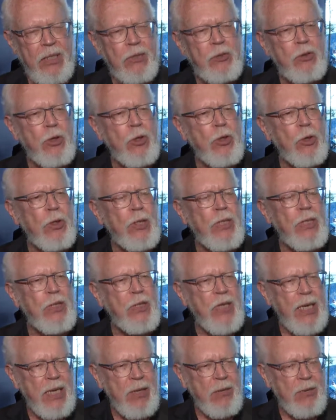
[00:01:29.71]
So you can
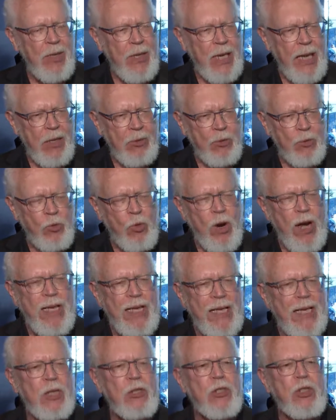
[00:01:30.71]
think of it as
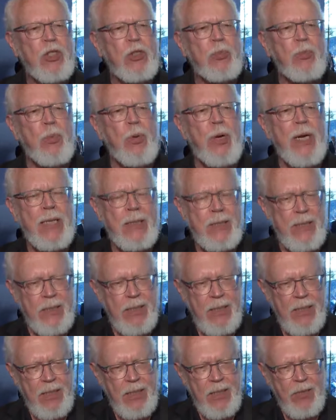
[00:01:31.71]
running a sprint
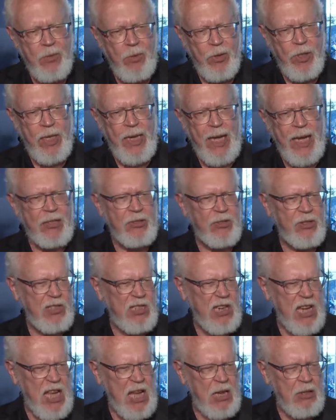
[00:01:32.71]
for the next
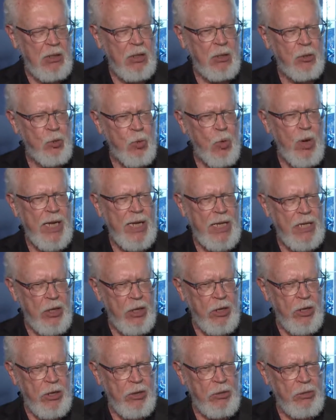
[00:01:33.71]
10 to 20
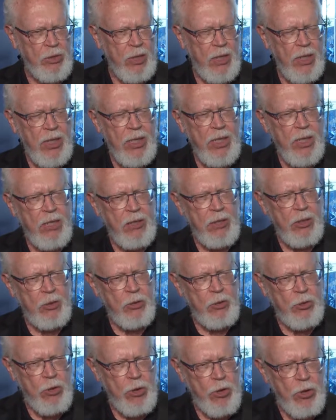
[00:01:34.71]
years to
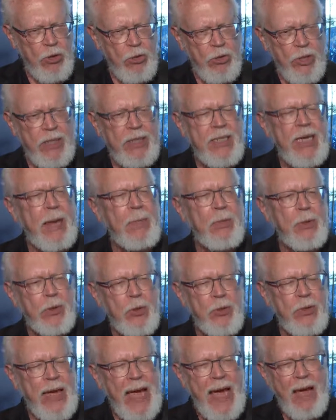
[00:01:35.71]
turn the
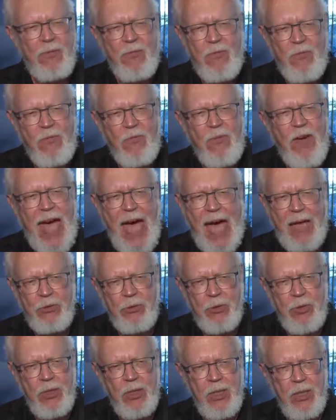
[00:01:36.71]
temperature down
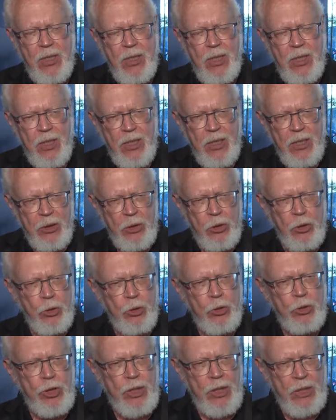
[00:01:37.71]
fast
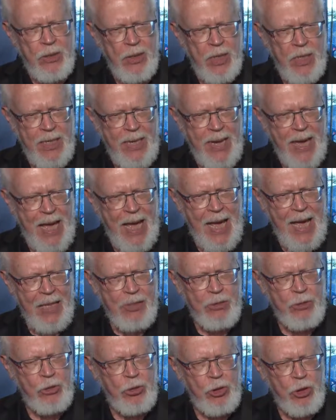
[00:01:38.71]
using the
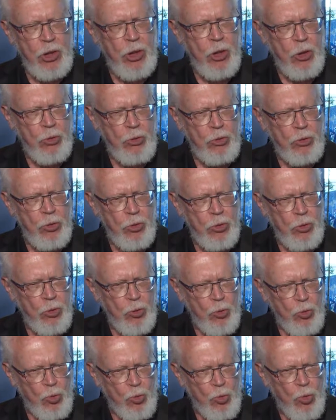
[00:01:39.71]

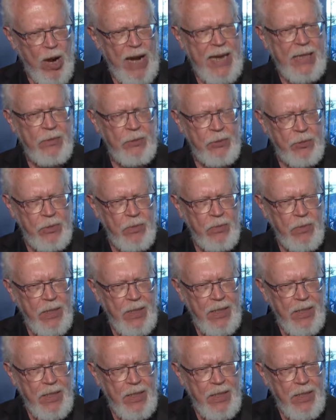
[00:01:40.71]
non-CO2 race.